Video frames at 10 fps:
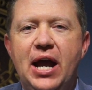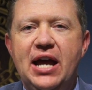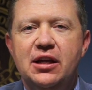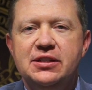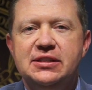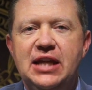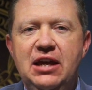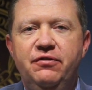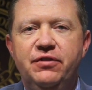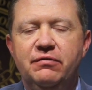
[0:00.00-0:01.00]
had a
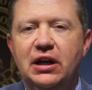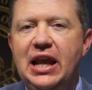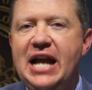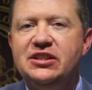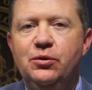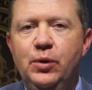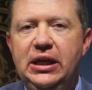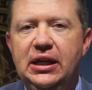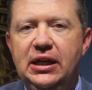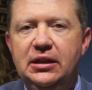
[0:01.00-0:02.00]
safe and relaxing
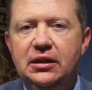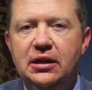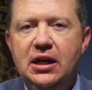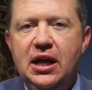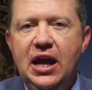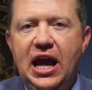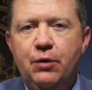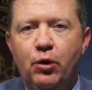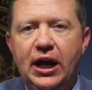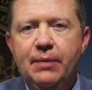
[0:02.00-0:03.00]
weekend
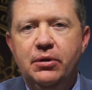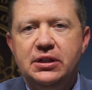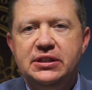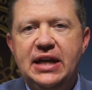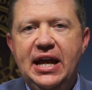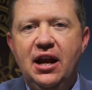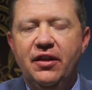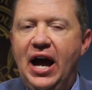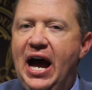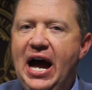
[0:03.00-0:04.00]
and were able to stay out
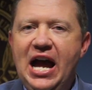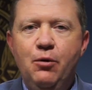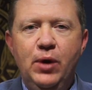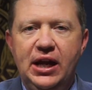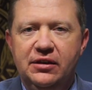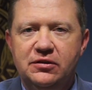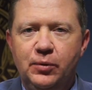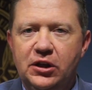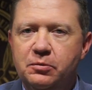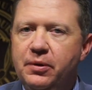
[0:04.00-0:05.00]
of the high winds
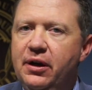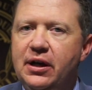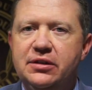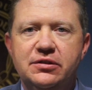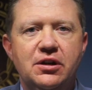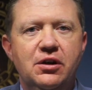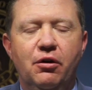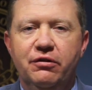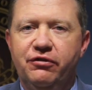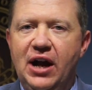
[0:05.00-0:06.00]
we experienced
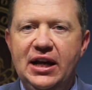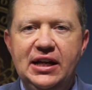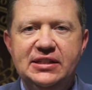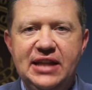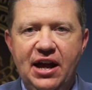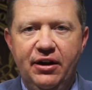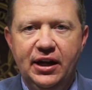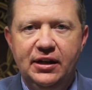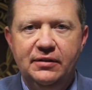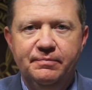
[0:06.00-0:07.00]
on Friday and
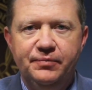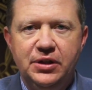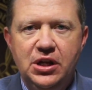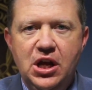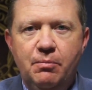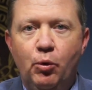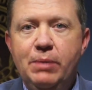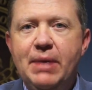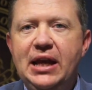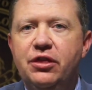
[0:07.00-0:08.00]
Saturday. But
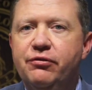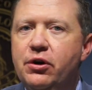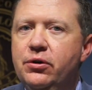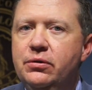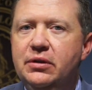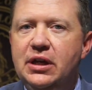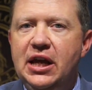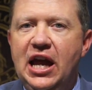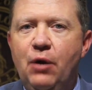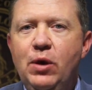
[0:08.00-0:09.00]
we made it through,
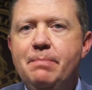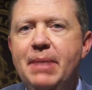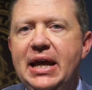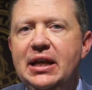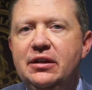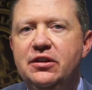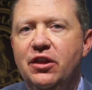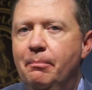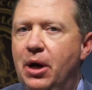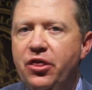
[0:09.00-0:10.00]
and we made it to
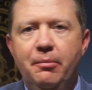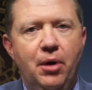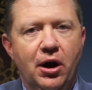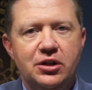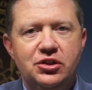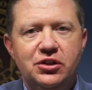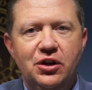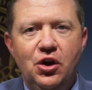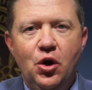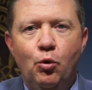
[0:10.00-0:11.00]
the month of March.
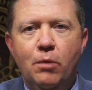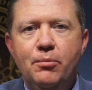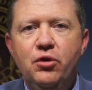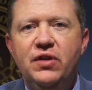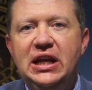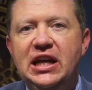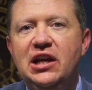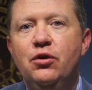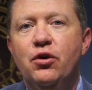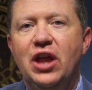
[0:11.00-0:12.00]
We're moving
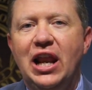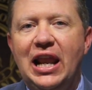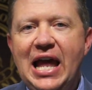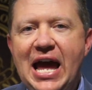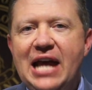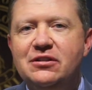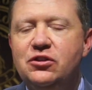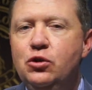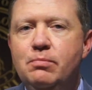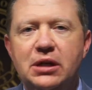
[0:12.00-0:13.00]
in on the last
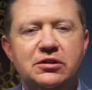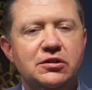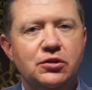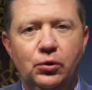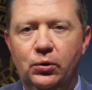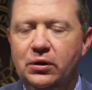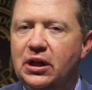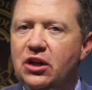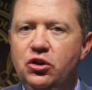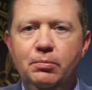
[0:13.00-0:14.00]
two months of school.
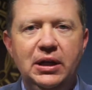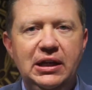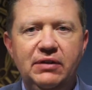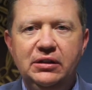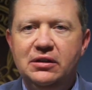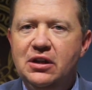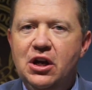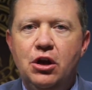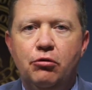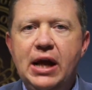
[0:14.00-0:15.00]
Can you believe it?
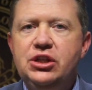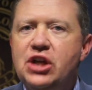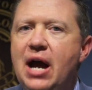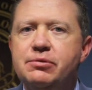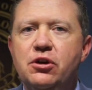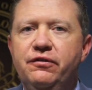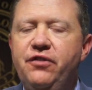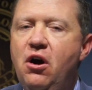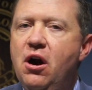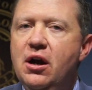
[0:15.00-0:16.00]
Great job so
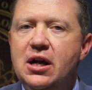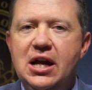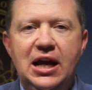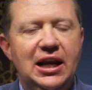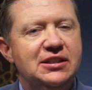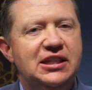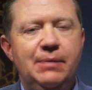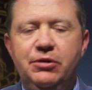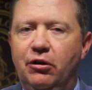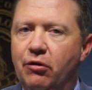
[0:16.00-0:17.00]
far, and let's
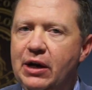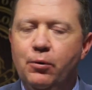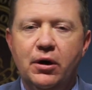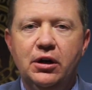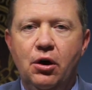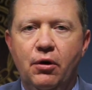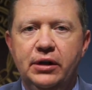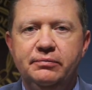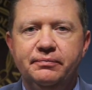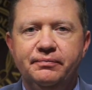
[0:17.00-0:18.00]
keep the great work
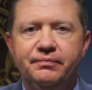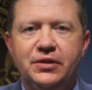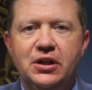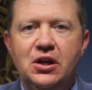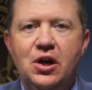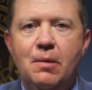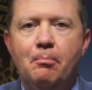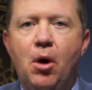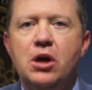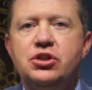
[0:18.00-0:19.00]
going.
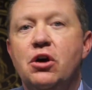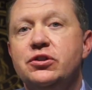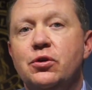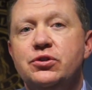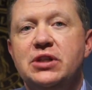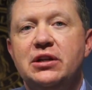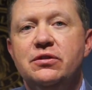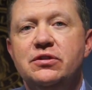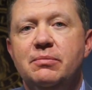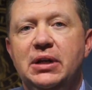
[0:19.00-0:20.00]
March also
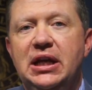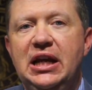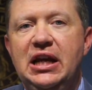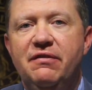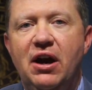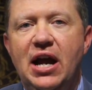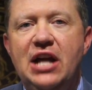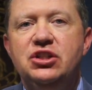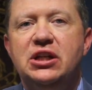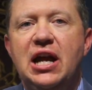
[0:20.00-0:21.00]
signals the beginning of our
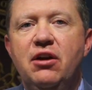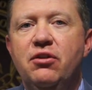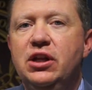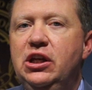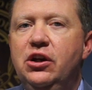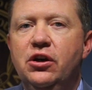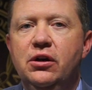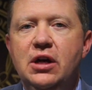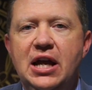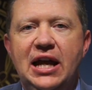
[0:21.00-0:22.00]
Educator of the
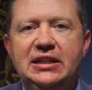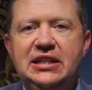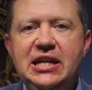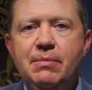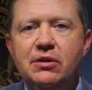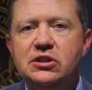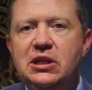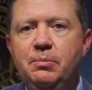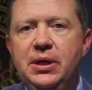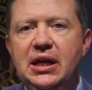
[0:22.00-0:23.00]
Year and Team
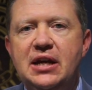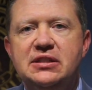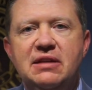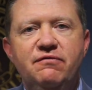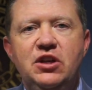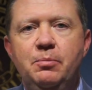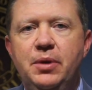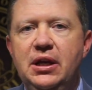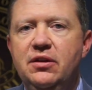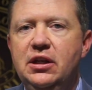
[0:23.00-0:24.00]
LCPS
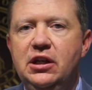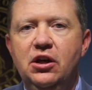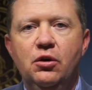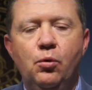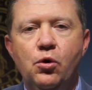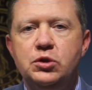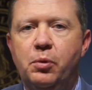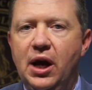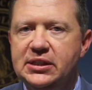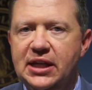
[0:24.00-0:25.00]
MVP of the Year awards
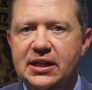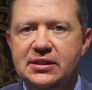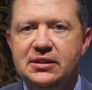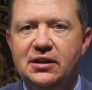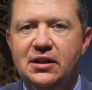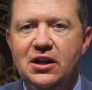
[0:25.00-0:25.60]
process